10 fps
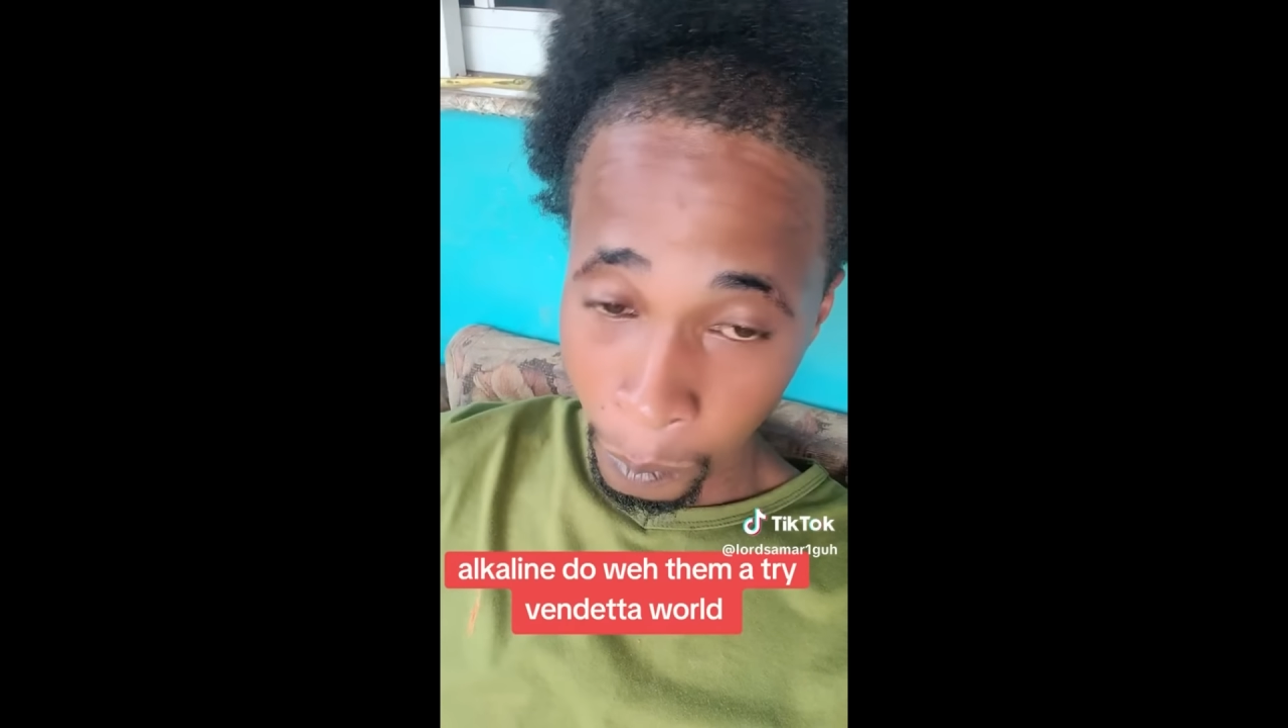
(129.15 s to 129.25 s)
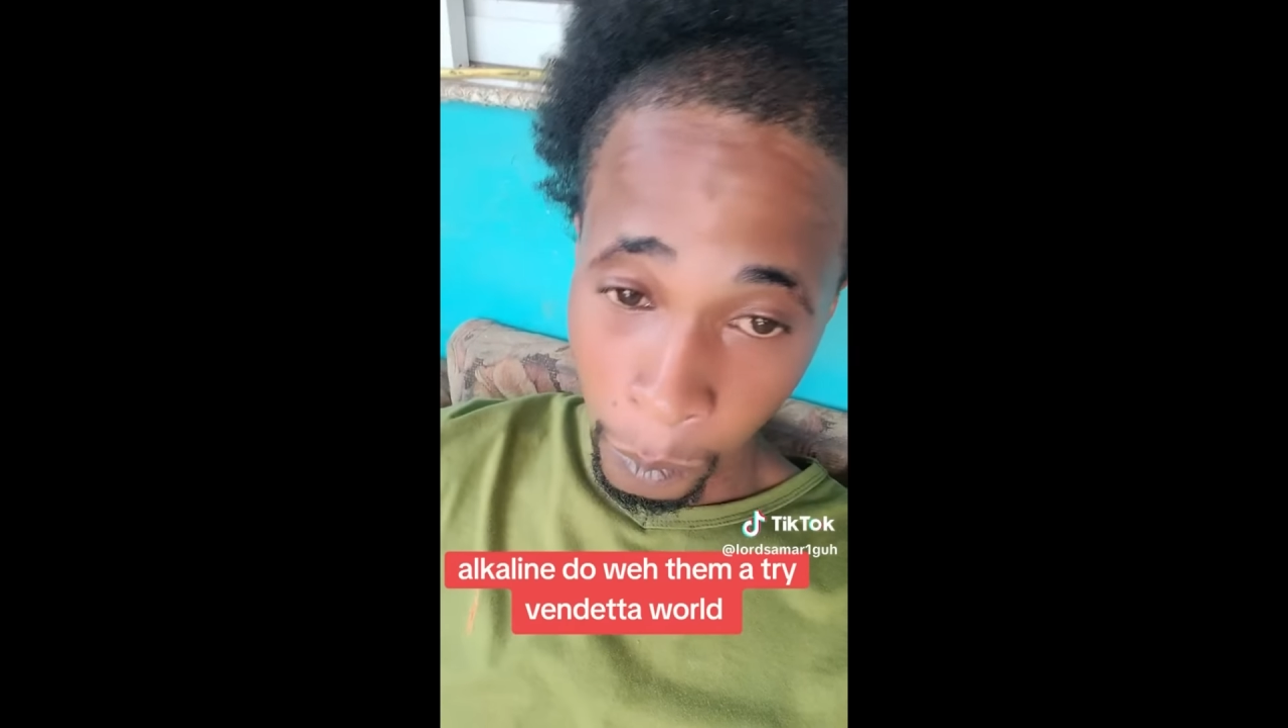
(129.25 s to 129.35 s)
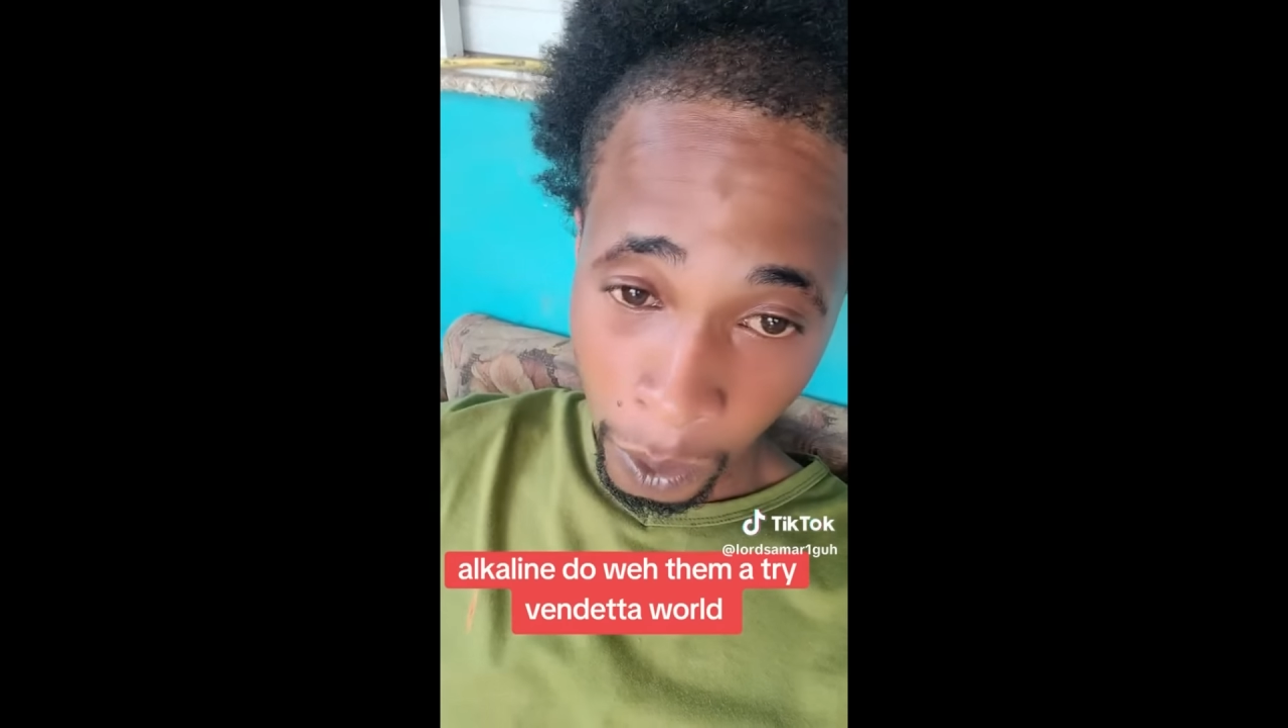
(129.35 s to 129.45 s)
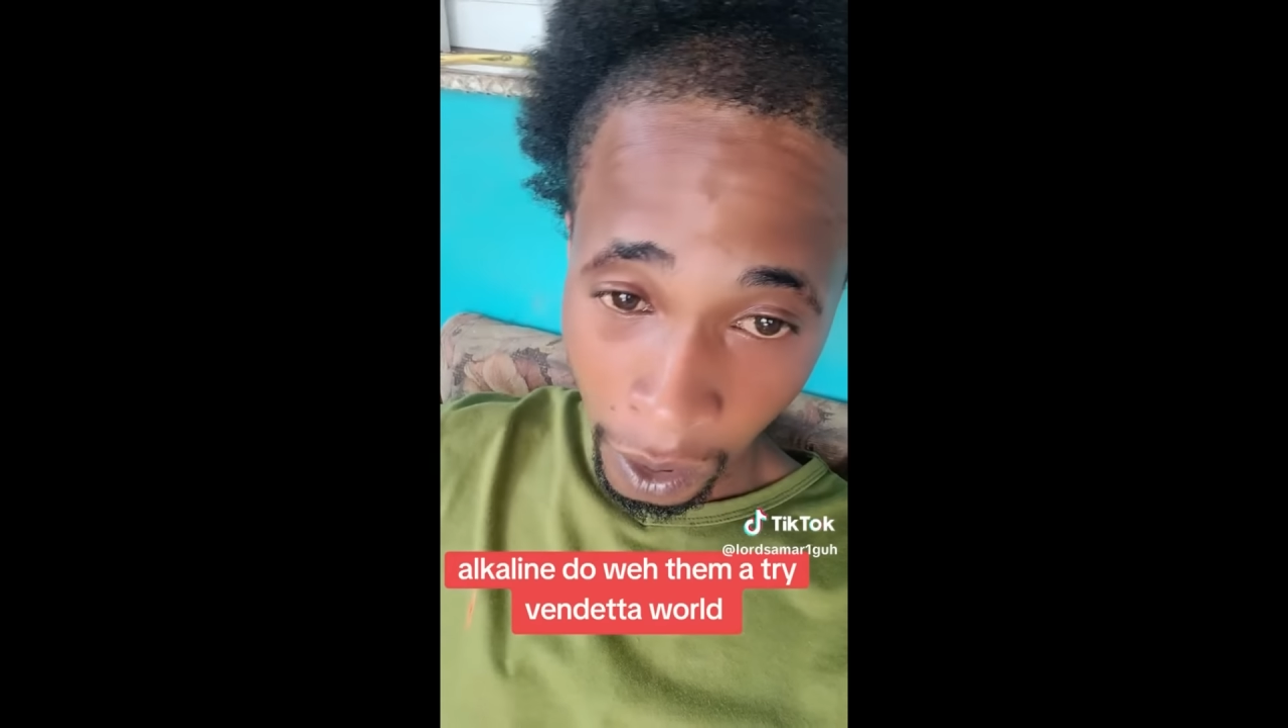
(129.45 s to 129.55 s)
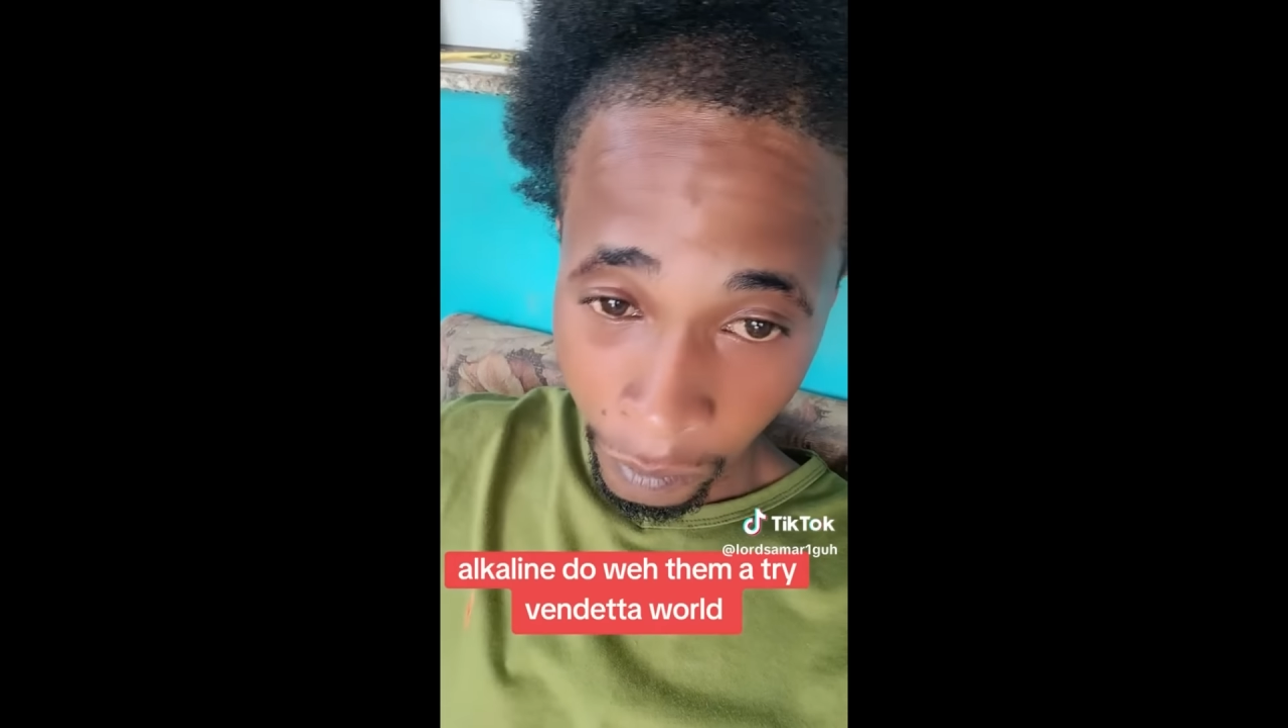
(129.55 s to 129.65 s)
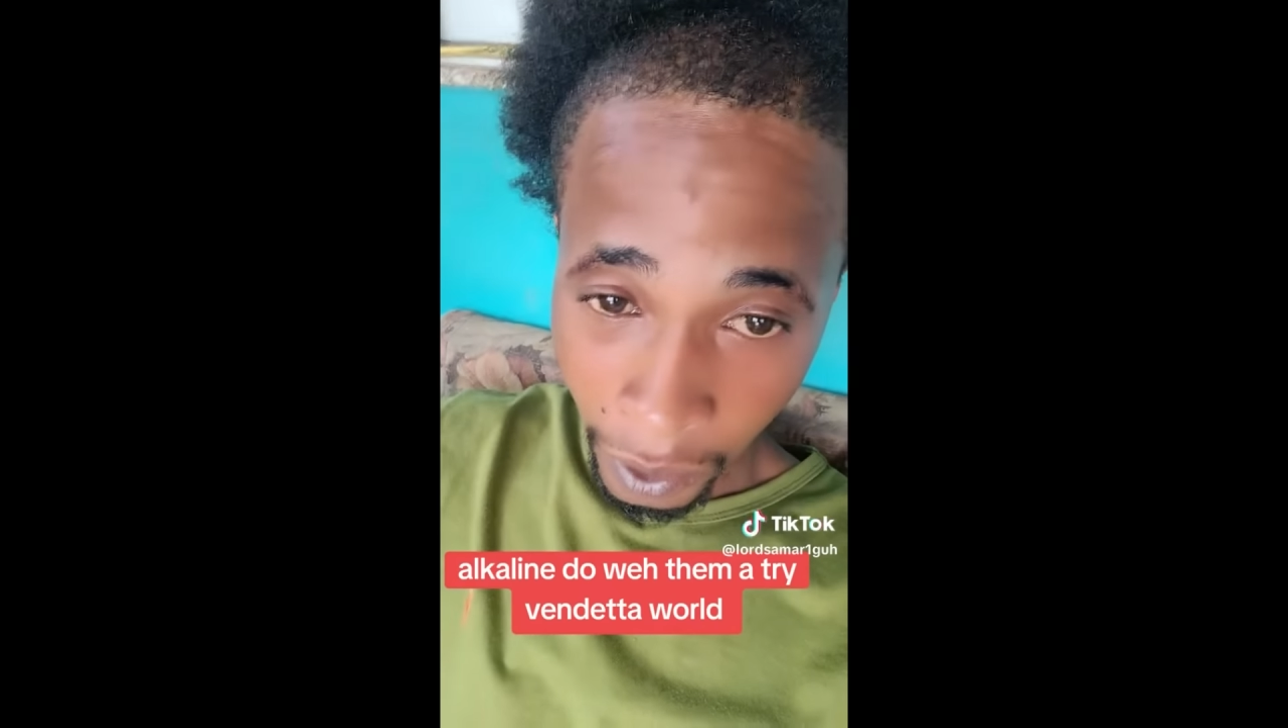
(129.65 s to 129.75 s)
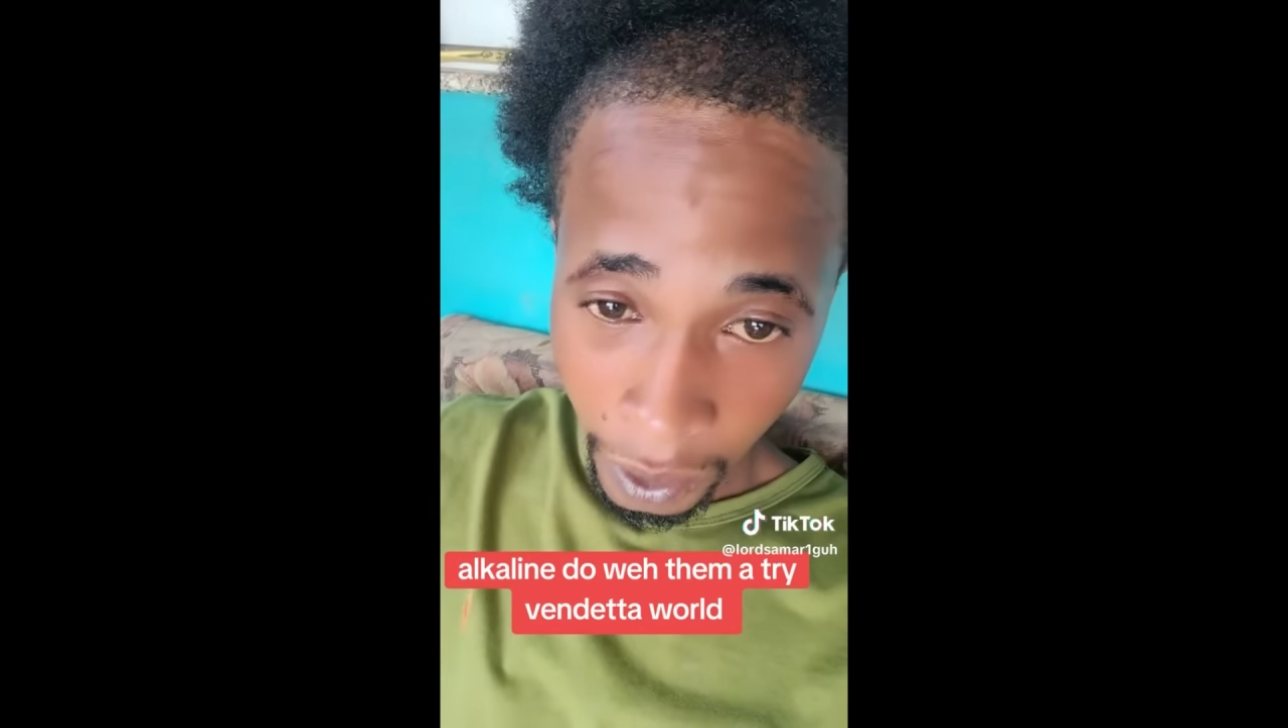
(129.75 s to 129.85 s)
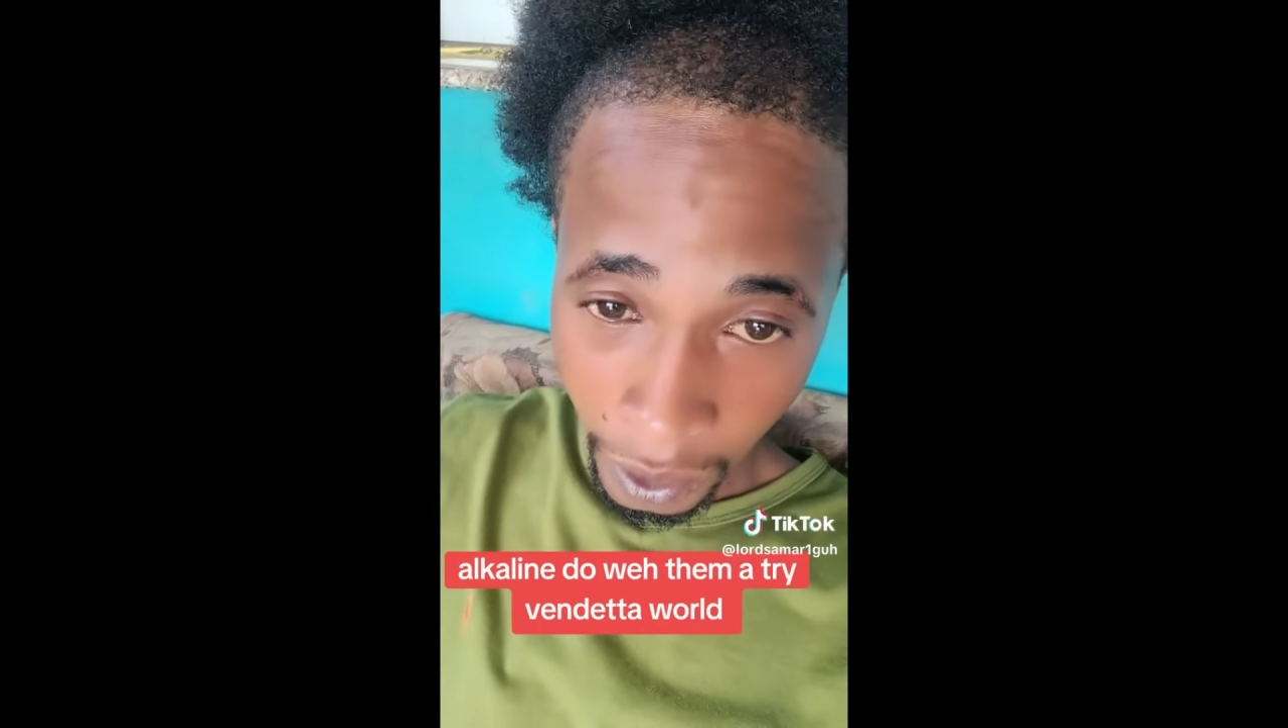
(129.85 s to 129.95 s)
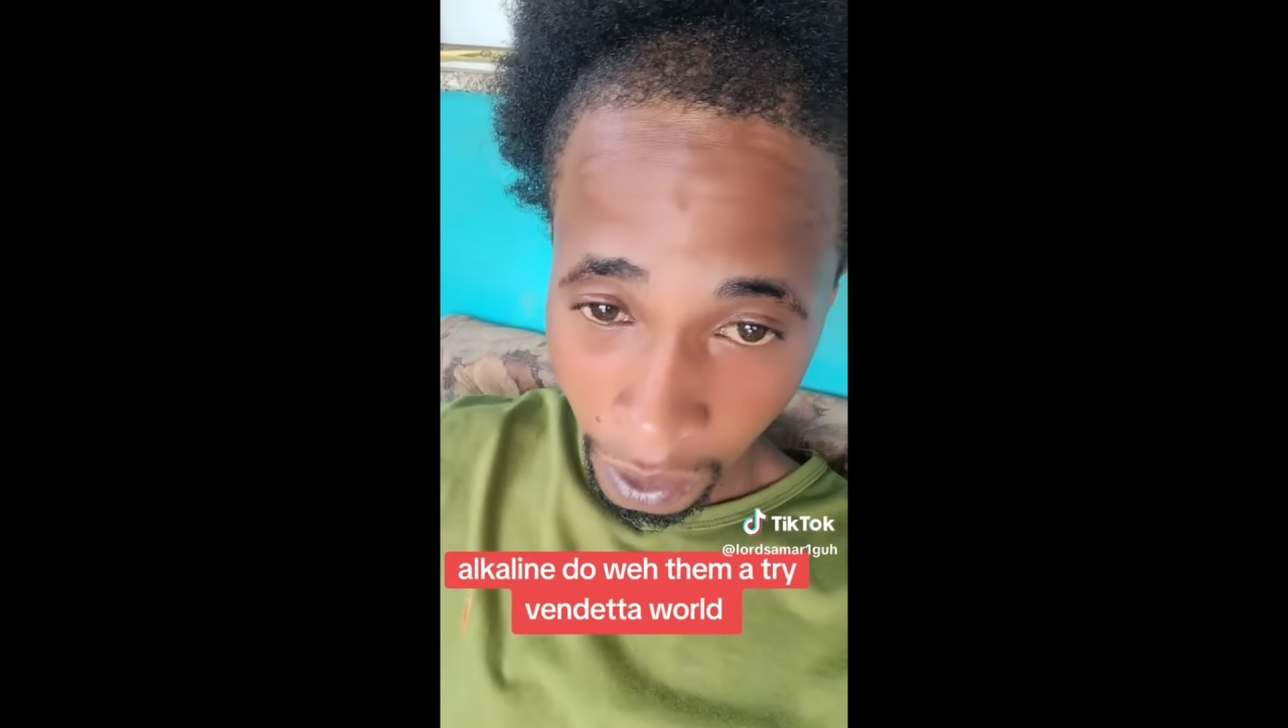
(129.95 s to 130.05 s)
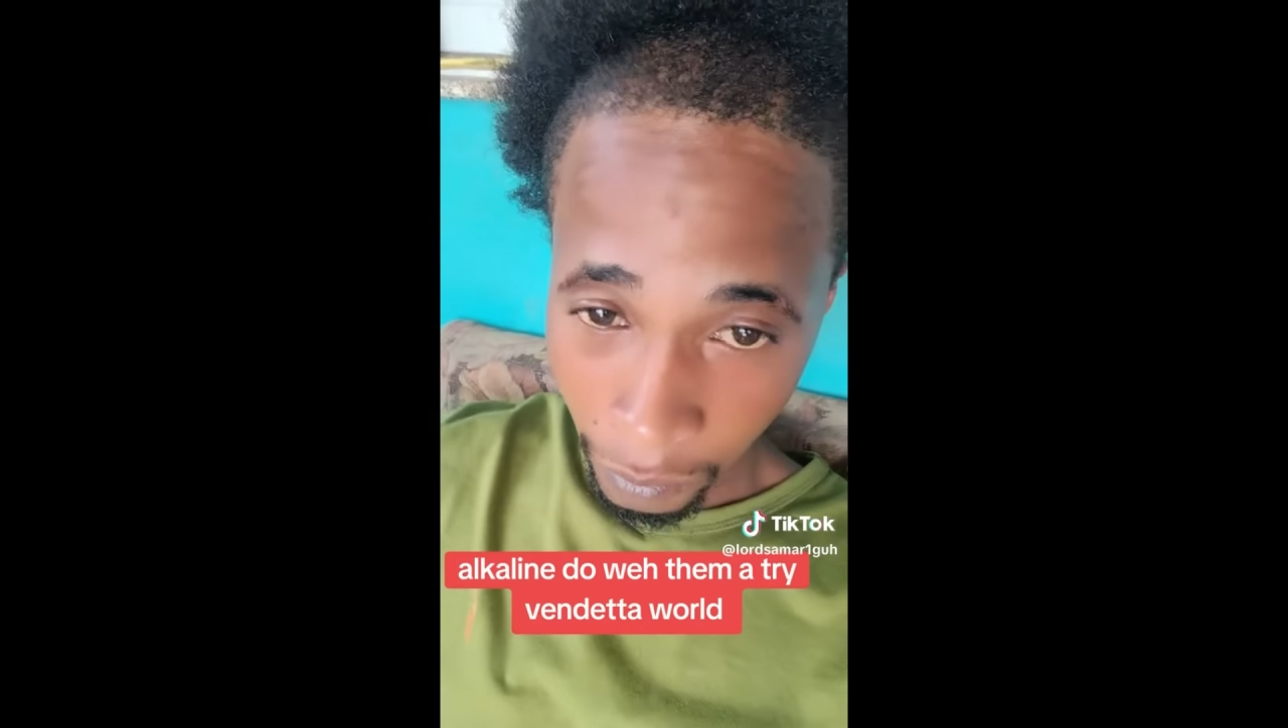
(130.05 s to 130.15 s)
But a
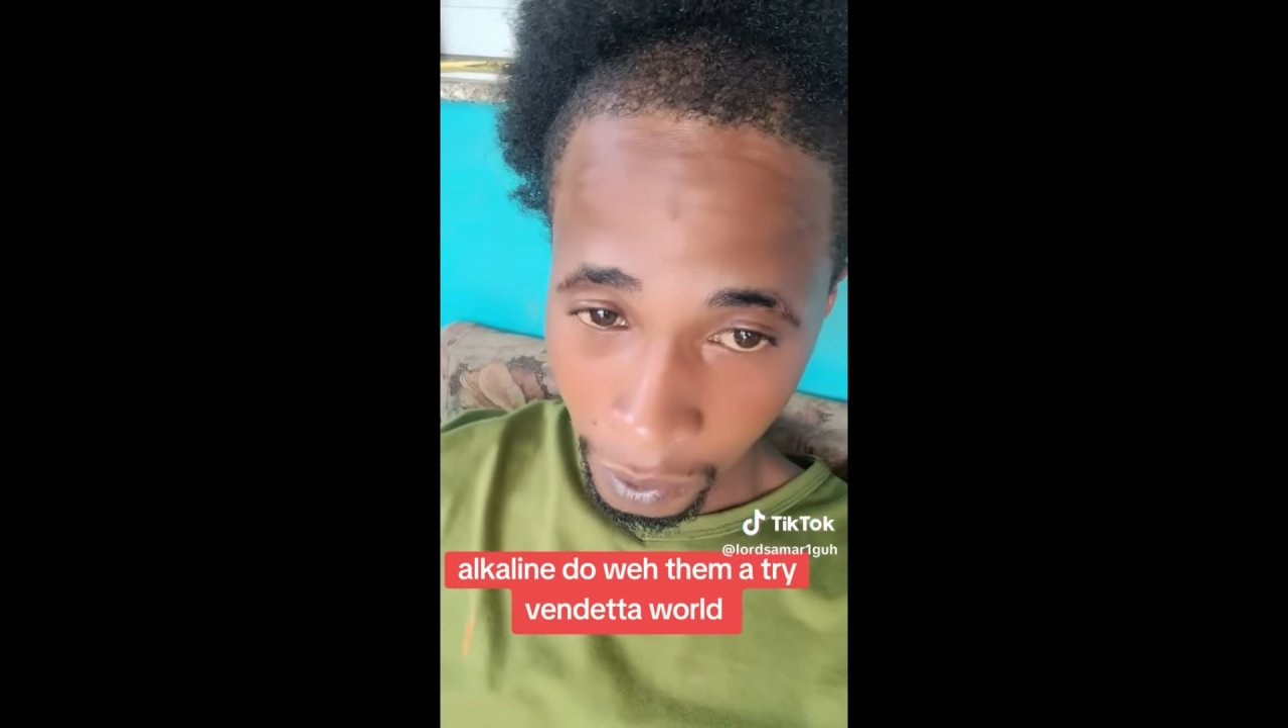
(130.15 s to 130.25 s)
vendetta